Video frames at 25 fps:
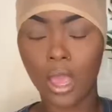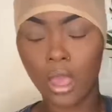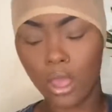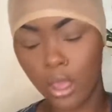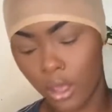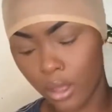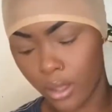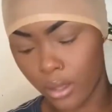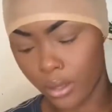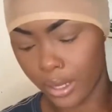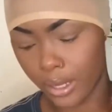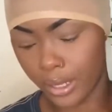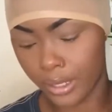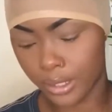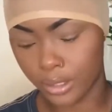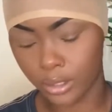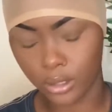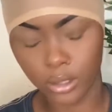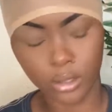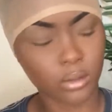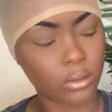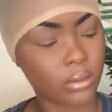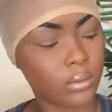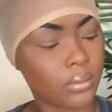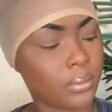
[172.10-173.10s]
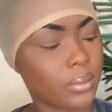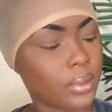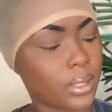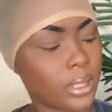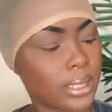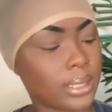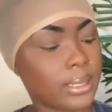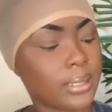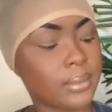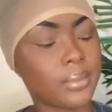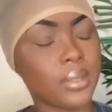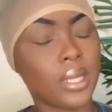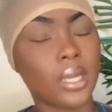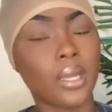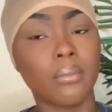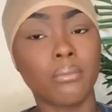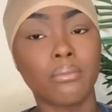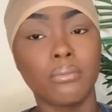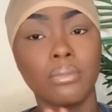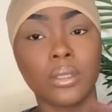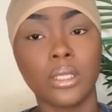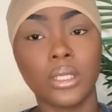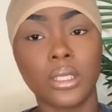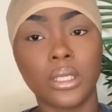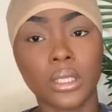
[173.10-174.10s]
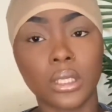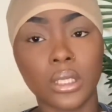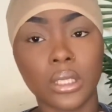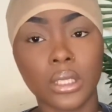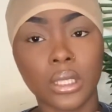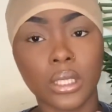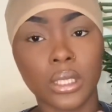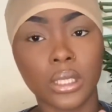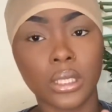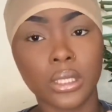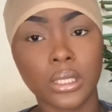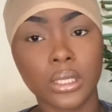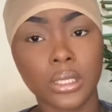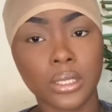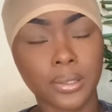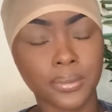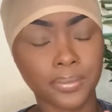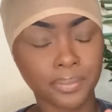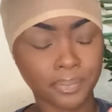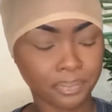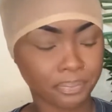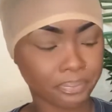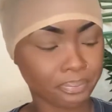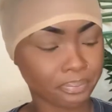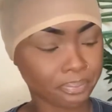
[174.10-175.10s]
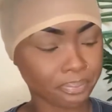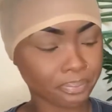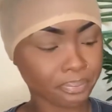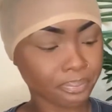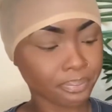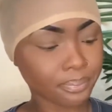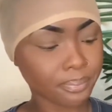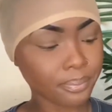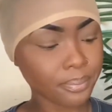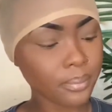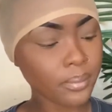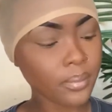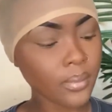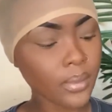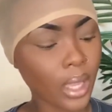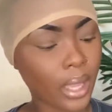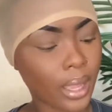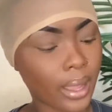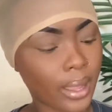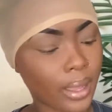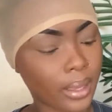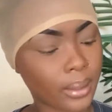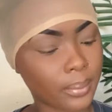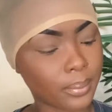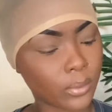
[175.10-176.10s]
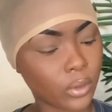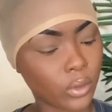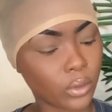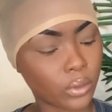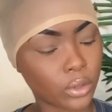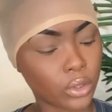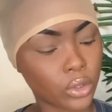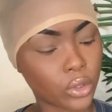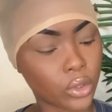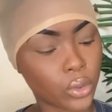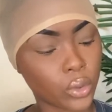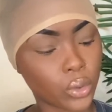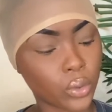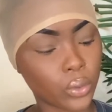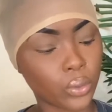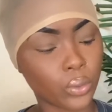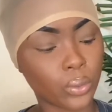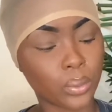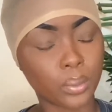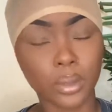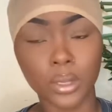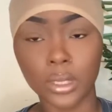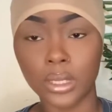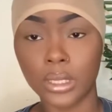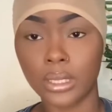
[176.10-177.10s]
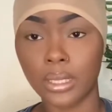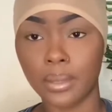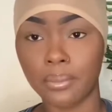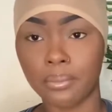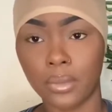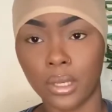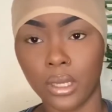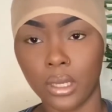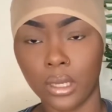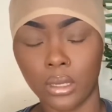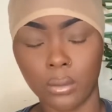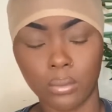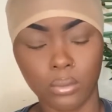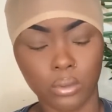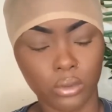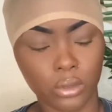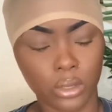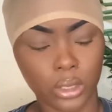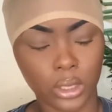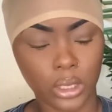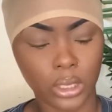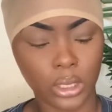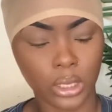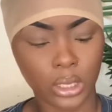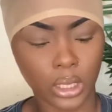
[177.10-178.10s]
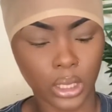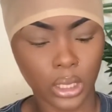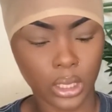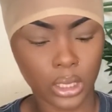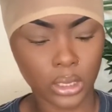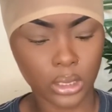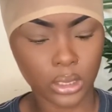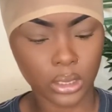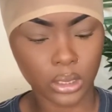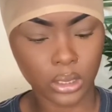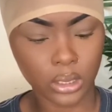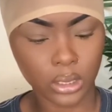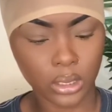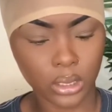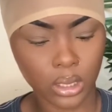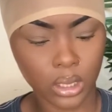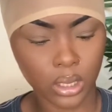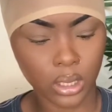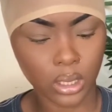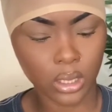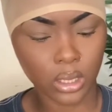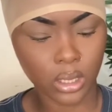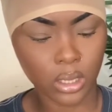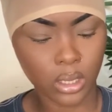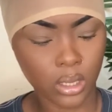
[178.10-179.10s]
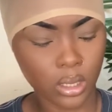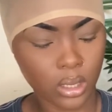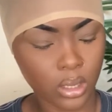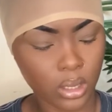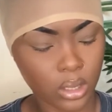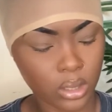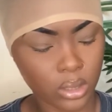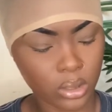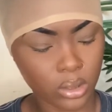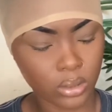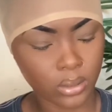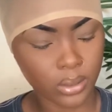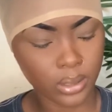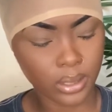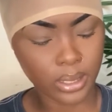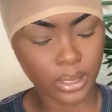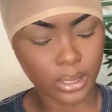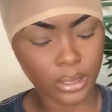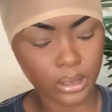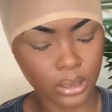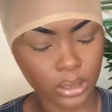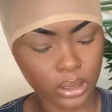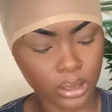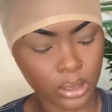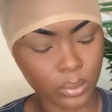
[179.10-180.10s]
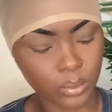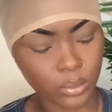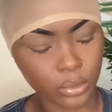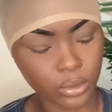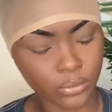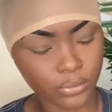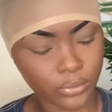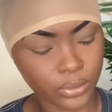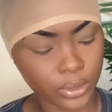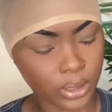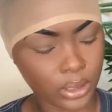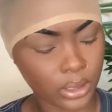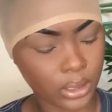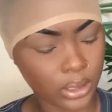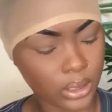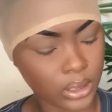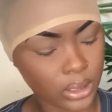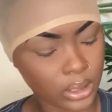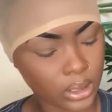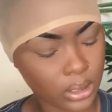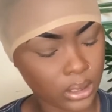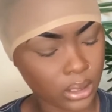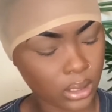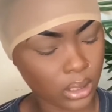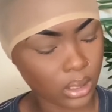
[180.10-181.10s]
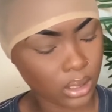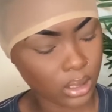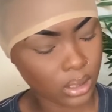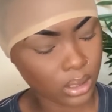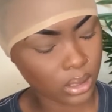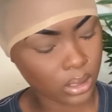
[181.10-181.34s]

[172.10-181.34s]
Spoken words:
Okay, so because I'm not bleaching this, I'm going to put some makeup on the lace so that it looks more realistic.